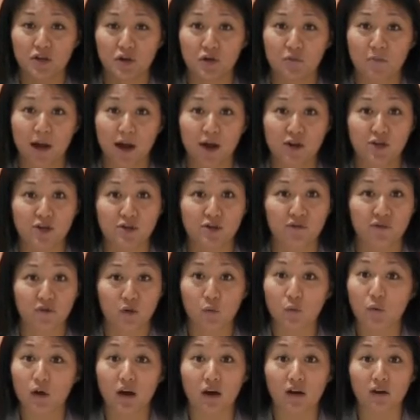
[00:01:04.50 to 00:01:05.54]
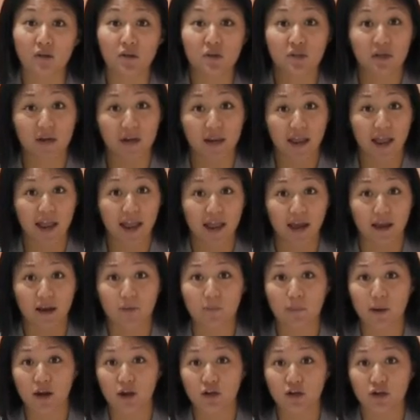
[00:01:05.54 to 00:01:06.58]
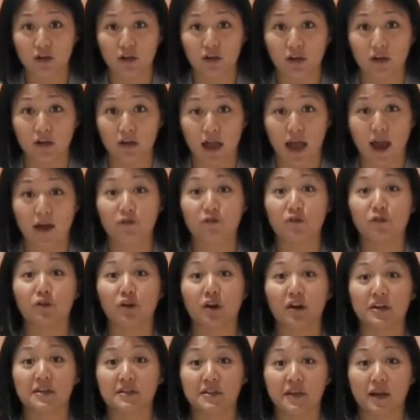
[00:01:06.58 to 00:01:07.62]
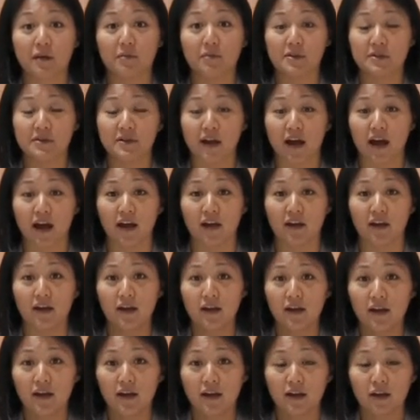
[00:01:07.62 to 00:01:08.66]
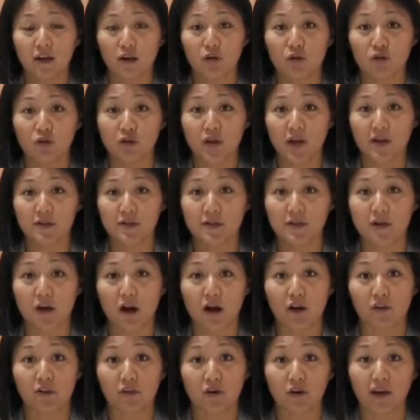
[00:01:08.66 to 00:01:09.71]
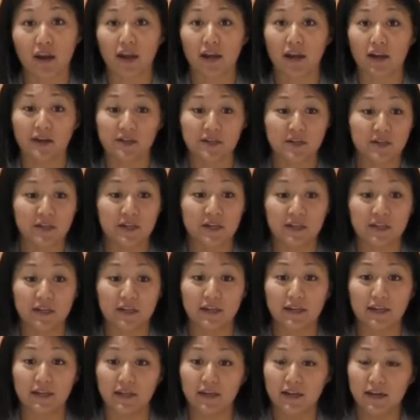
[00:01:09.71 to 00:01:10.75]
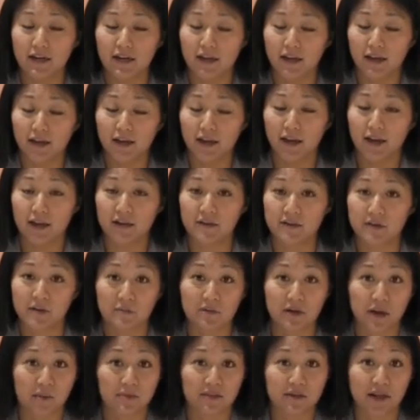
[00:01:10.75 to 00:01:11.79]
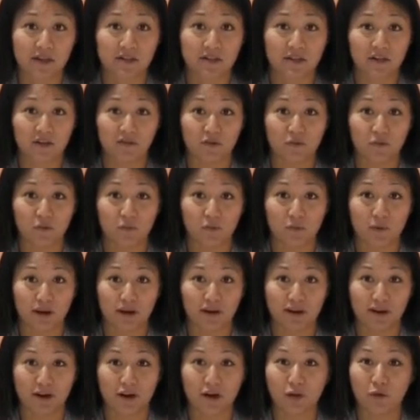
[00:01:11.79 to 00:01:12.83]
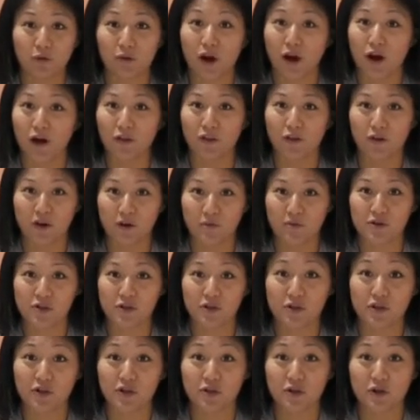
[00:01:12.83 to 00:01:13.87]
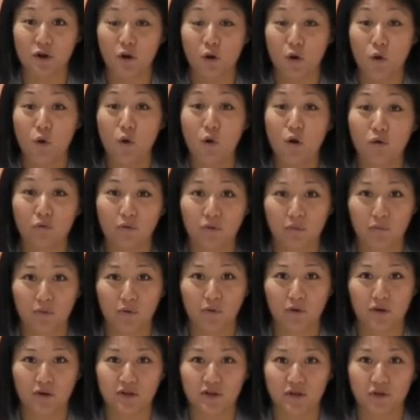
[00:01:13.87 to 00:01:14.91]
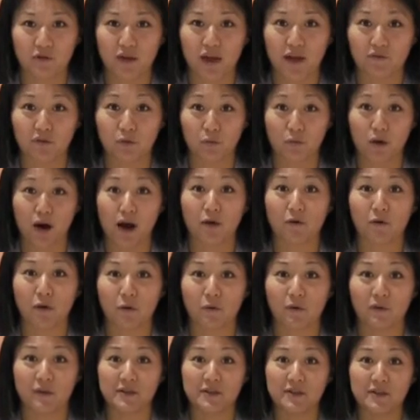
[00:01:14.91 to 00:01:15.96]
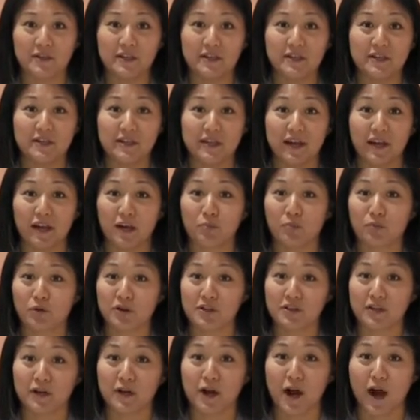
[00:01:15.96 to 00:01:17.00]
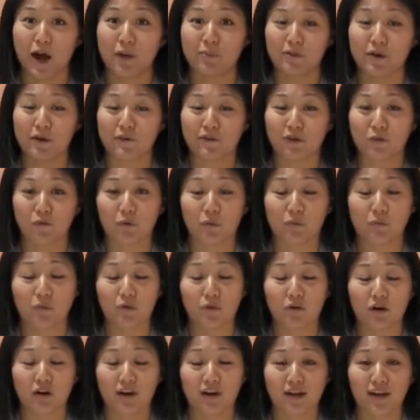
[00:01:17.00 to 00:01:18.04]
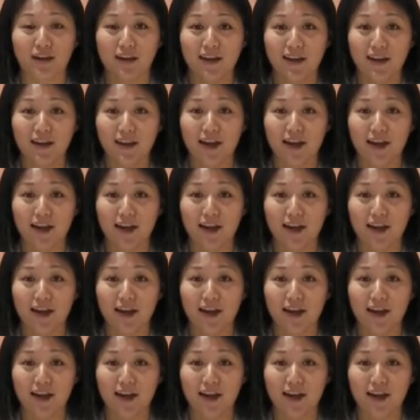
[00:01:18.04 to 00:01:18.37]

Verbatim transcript: So imagine, if you will, today a patient after their exam is done, you know, chances are they're getting a CD, and sometimes that doesn't even include all their images or reports. So they have to walk away with a CD and a printed copy of the report.